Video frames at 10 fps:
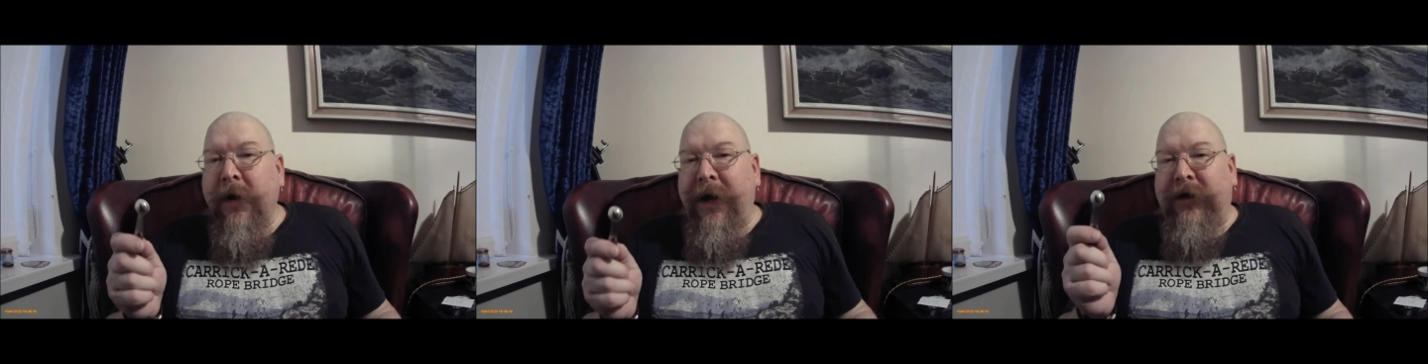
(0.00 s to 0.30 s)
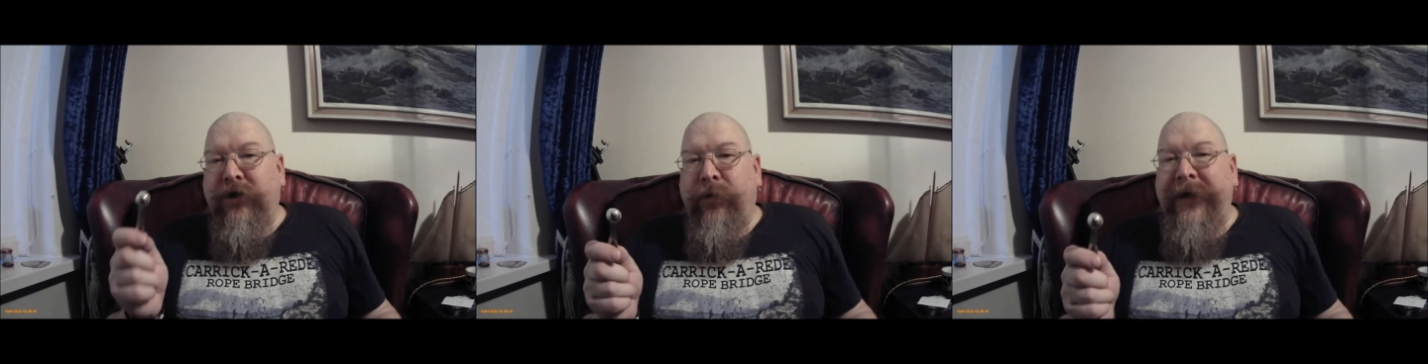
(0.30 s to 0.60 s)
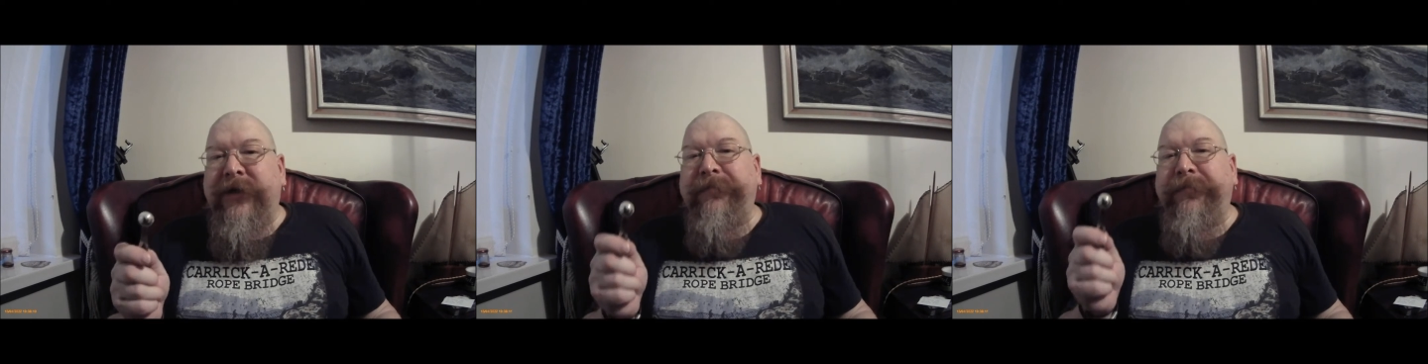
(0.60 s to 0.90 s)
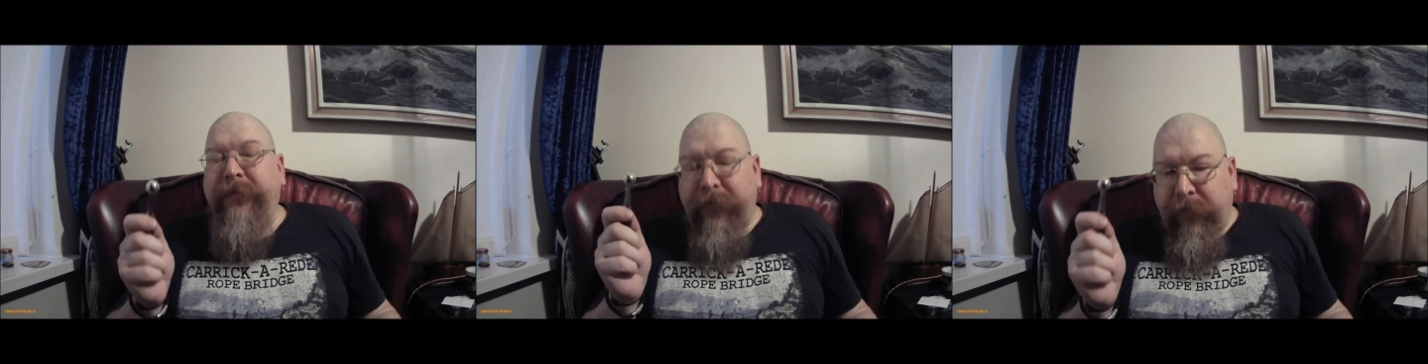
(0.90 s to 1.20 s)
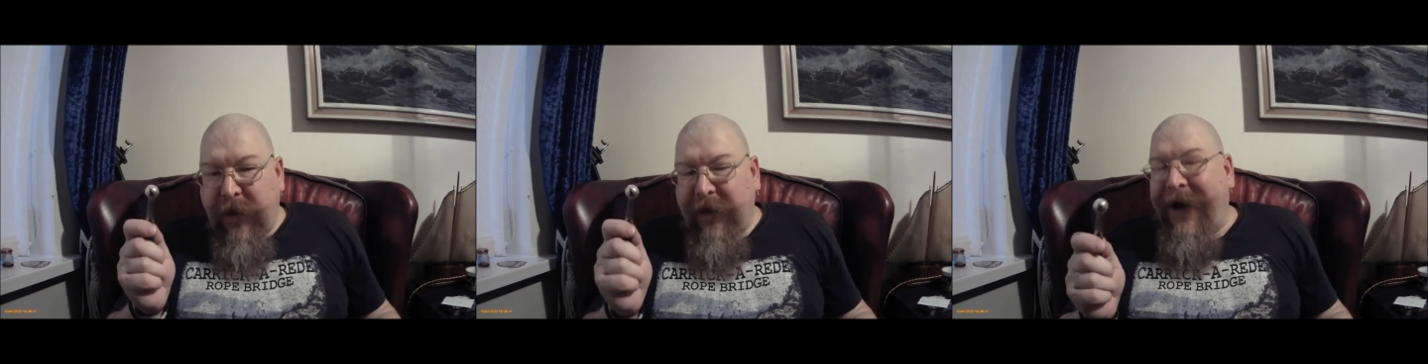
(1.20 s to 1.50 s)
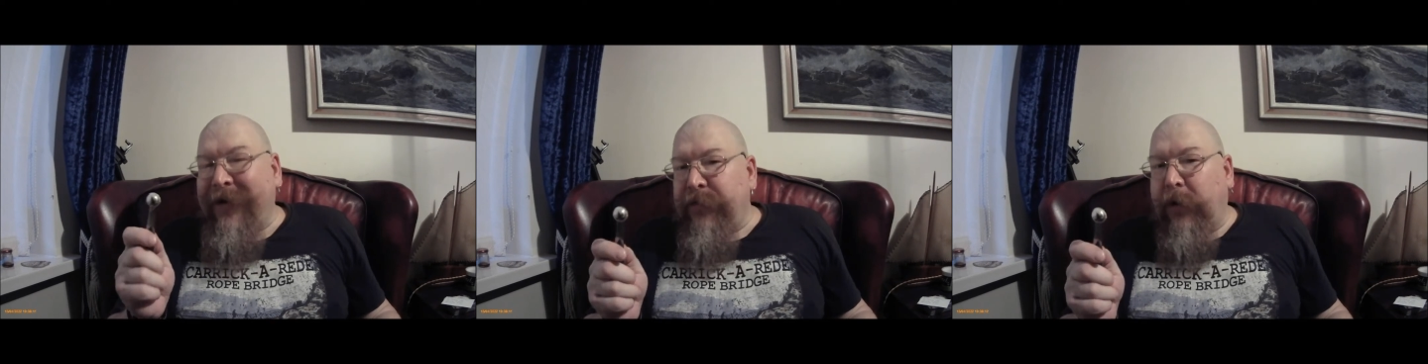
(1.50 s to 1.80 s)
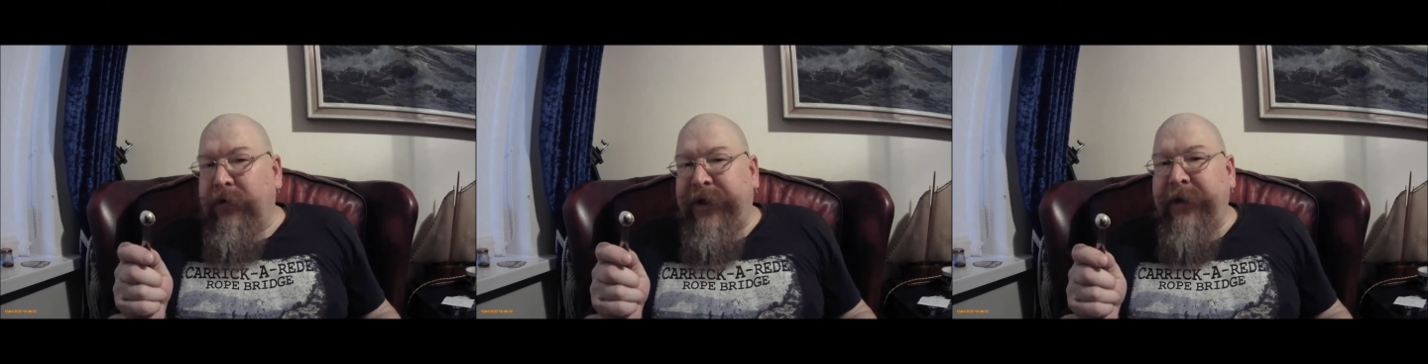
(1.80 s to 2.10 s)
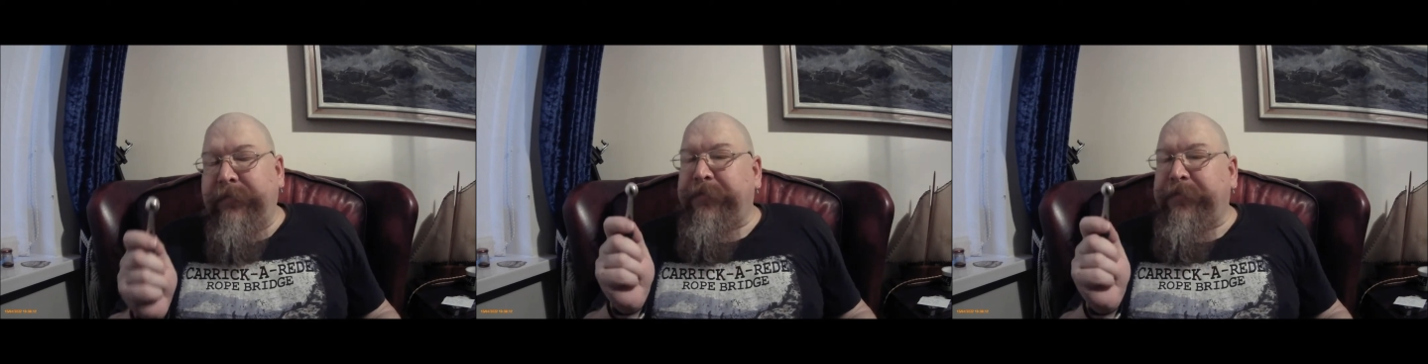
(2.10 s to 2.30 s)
That's sweet and malty.